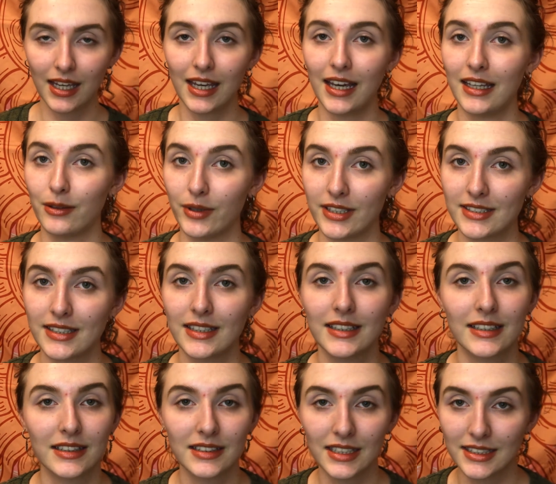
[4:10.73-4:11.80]
Anyways,
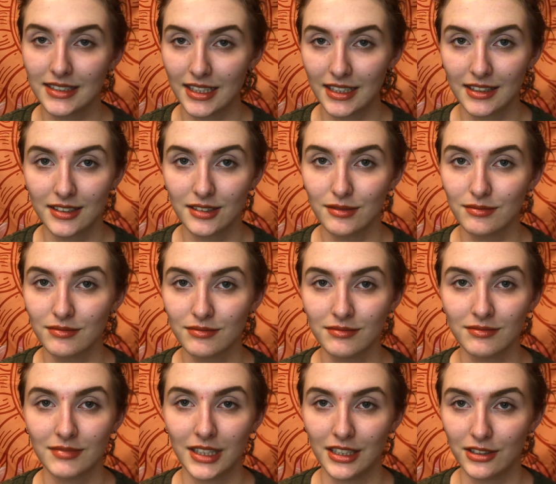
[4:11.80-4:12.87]
let's get
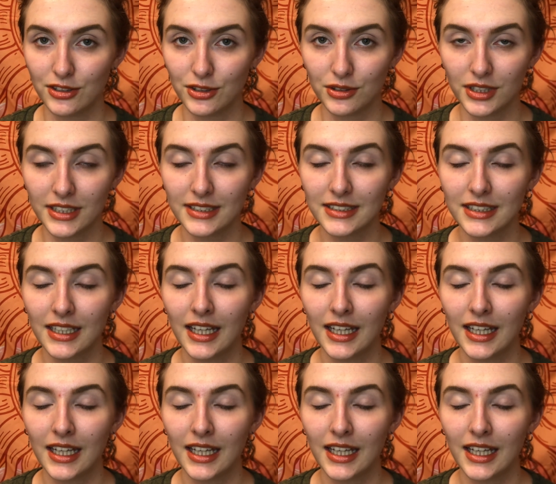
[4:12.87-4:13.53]
into it.